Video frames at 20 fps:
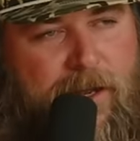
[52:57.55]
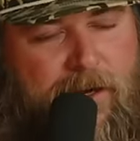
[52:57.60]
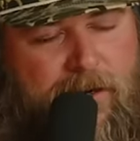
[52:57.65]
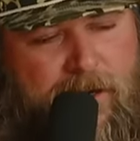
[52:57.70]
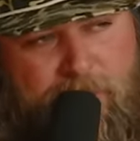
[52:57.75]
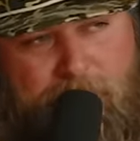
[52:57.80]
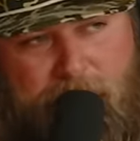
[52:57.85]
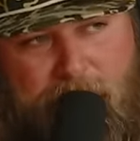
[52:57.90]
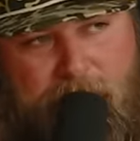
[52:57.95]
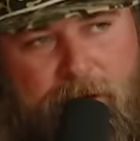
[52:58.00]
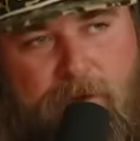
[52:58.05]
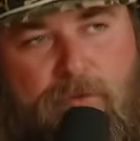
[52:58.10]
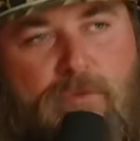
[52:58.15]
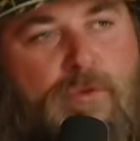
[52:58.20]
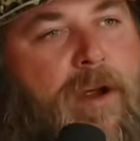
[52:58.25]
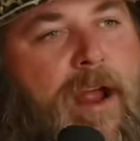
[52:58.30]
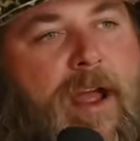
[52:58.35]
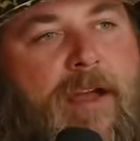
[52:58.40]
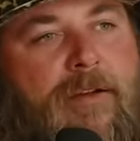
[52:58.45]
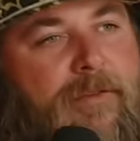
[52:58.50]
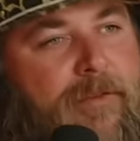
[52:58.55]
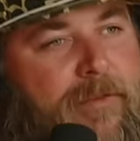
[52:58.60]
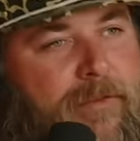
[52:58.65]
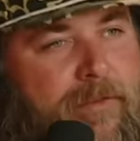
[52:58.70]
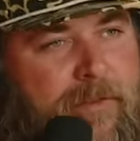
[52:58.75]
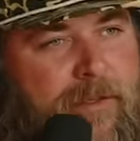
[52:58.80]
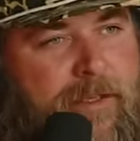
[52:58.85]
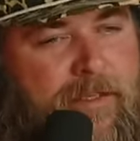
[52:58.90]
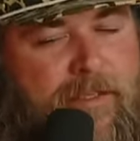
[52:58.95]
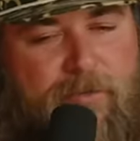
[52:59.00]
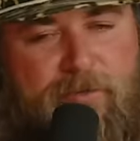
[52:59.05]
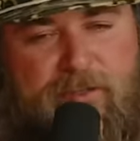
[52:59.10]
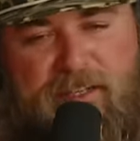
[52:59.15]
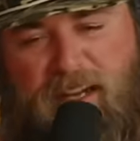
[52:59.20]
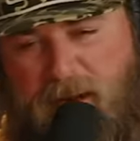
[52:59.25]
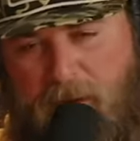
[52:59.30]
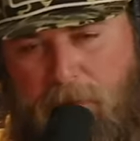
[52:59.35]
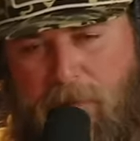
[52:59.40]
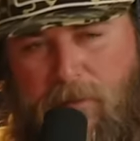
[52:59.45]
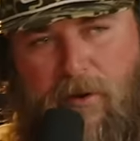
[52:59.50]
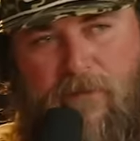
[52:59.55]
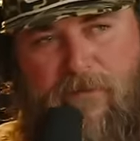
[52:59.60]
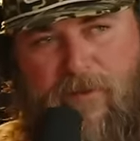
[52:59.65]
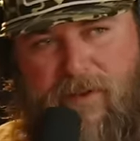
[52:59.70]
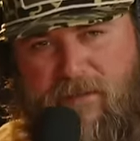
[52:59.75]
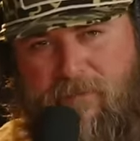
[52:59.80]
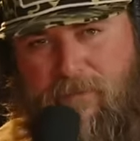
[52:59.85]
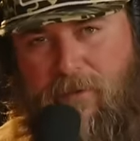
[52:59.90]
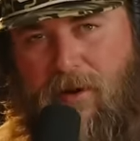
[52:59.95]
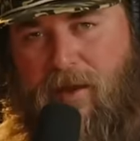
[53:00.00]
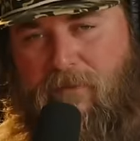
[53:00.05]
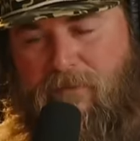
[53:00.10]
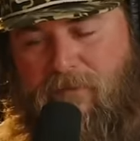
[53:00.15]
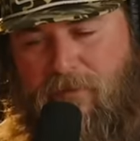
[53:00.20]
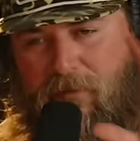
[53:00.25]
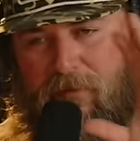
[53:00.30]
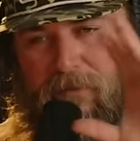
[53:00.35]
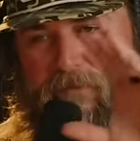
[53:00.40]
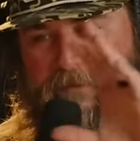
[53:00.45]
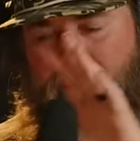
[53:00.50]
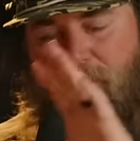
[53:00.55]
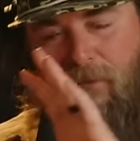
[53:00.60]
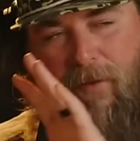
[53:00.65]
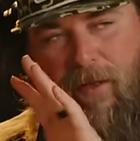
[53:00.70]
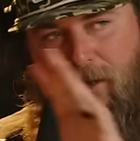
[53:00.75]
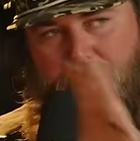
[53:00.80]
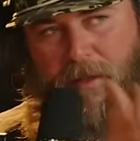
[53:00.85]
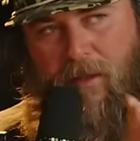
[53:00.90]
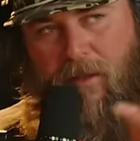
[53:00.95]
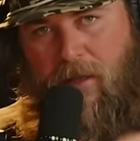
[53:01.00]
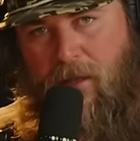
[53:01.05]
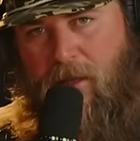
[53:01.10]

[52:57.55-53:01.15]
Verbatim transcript: I did my little growl because it was like a perfect spot for filming.